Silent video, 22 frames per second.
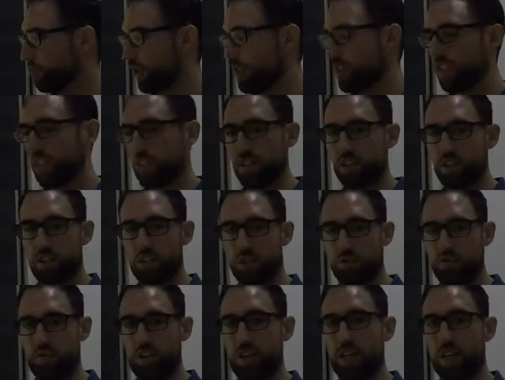British
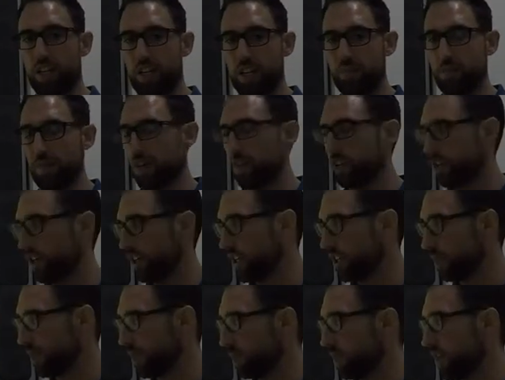curriculum, and you need
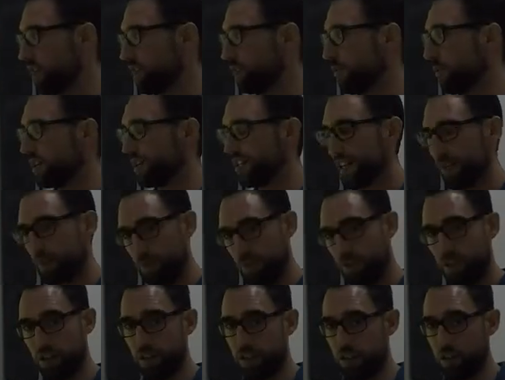to be aware of what is
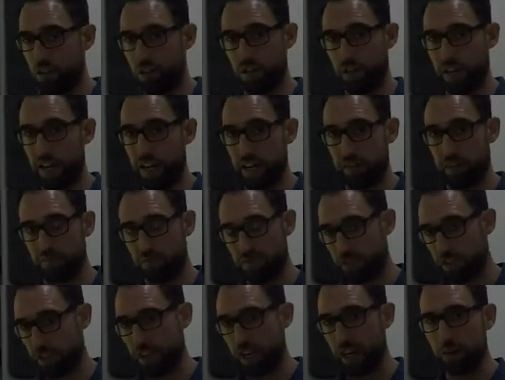happening in the UK.
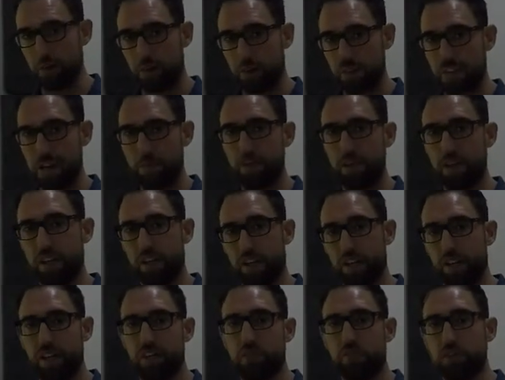Forget what's
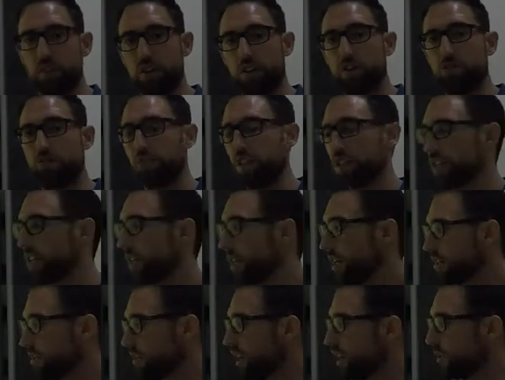happening in other countries,
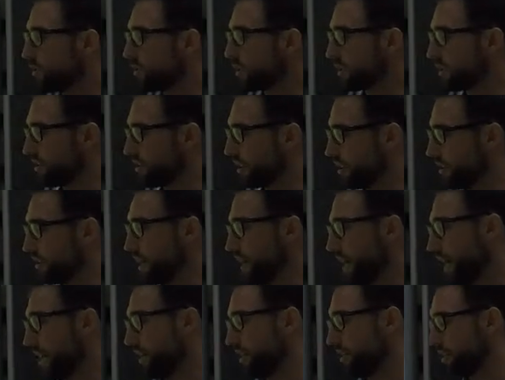only in the
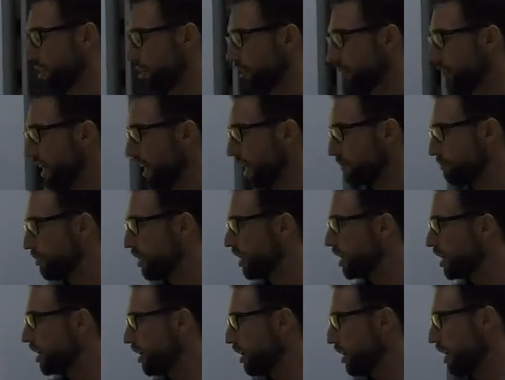UK. And in the UK,
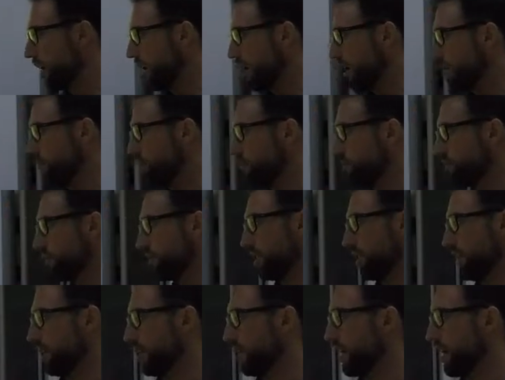
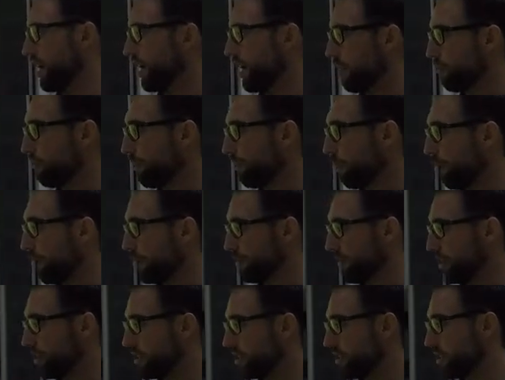the
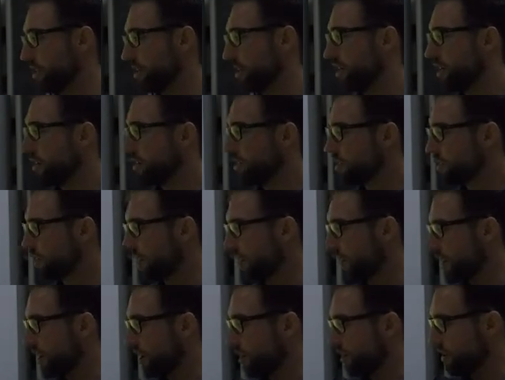employment,
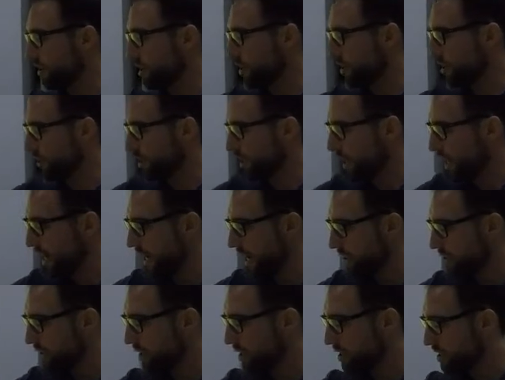so in the UK,
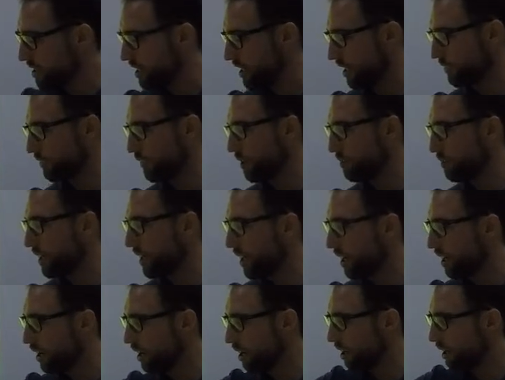as you can see from
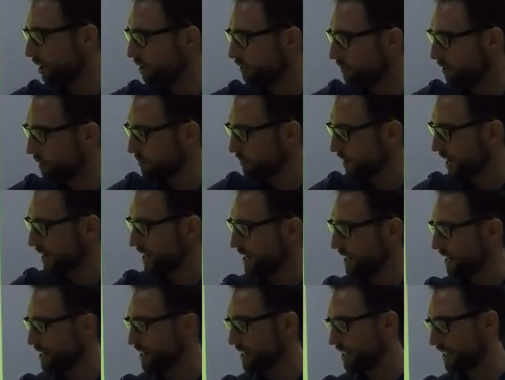here, from
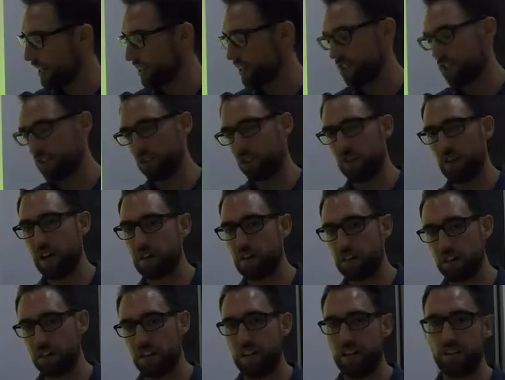1998 to
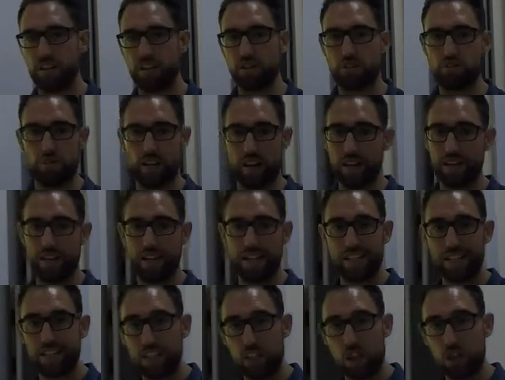2008, this trend
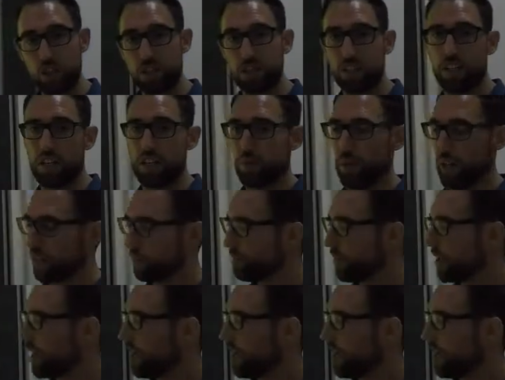is continuing.